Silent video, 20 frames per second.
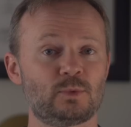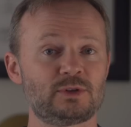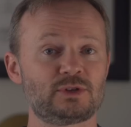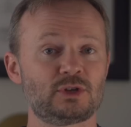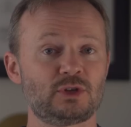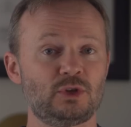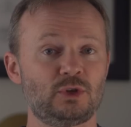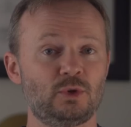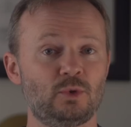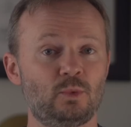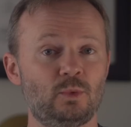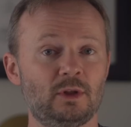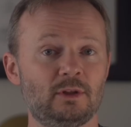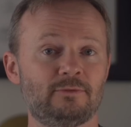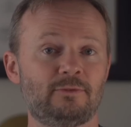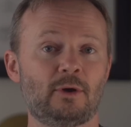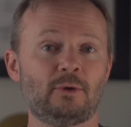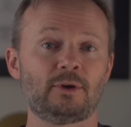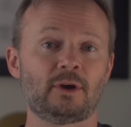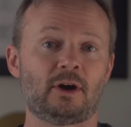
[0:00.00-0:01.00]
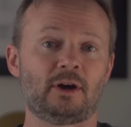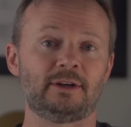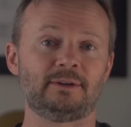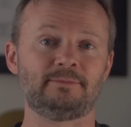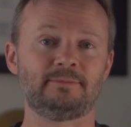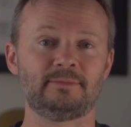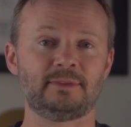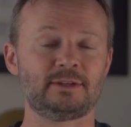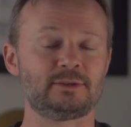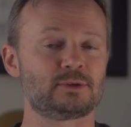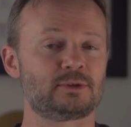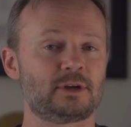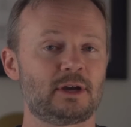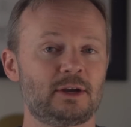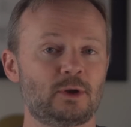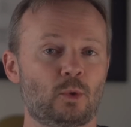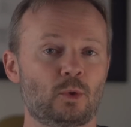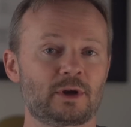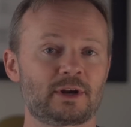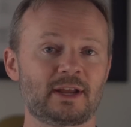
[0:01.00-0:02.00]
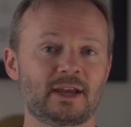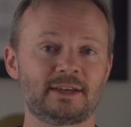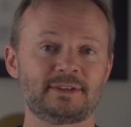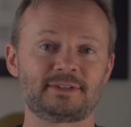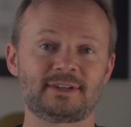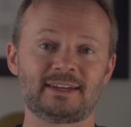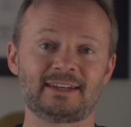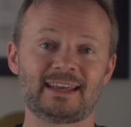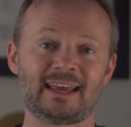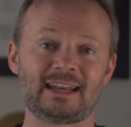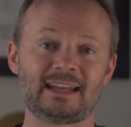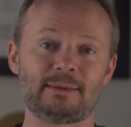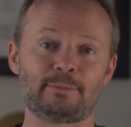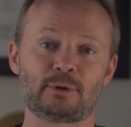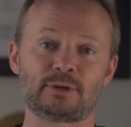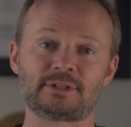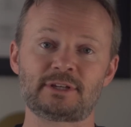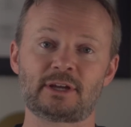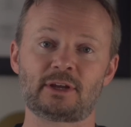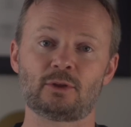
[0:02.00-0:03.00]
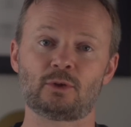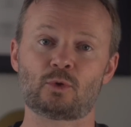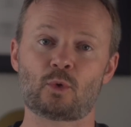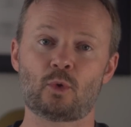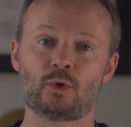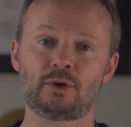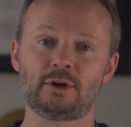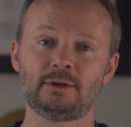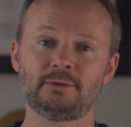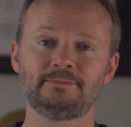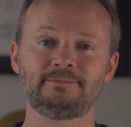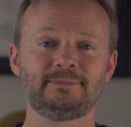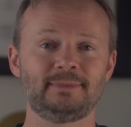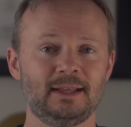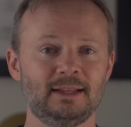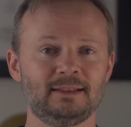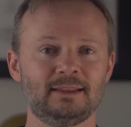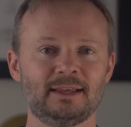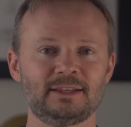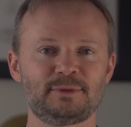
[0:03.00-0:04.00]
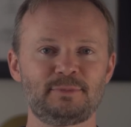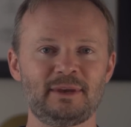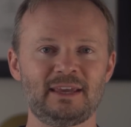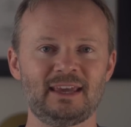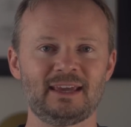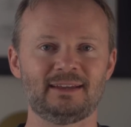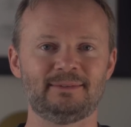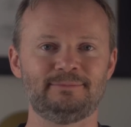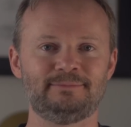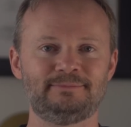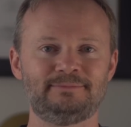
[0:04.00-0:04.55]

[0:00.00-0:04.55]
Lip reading: which you will vote on. These are not organized into any particular order. Let's begin.